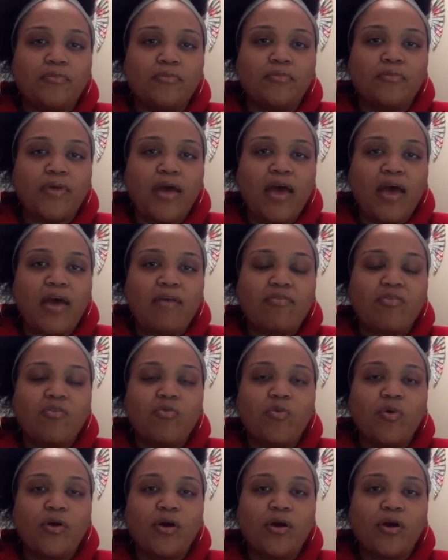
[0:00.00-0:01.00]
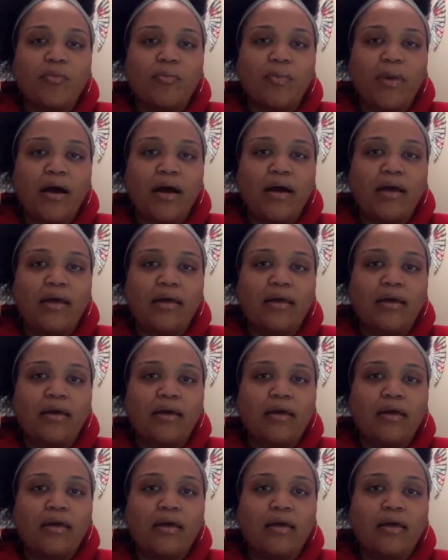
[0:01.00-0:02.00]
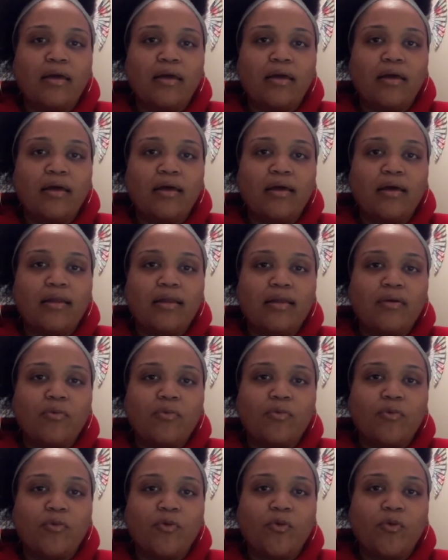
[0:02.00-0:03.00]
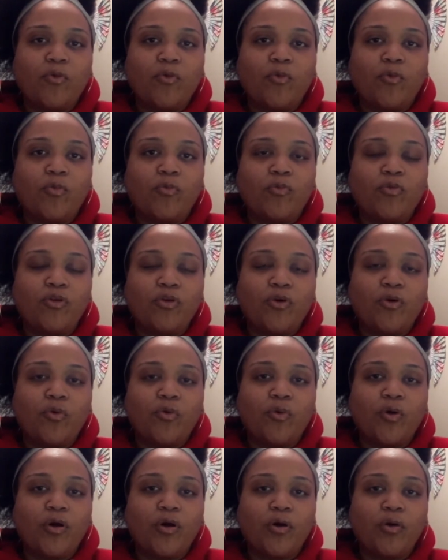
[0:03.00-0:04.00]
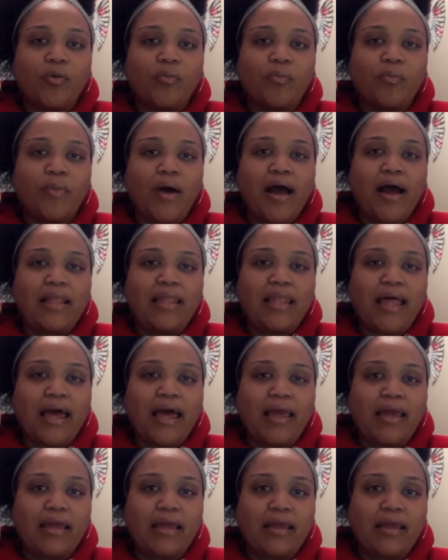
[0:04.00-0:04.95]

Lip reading: heaven, where my, or you know, where my light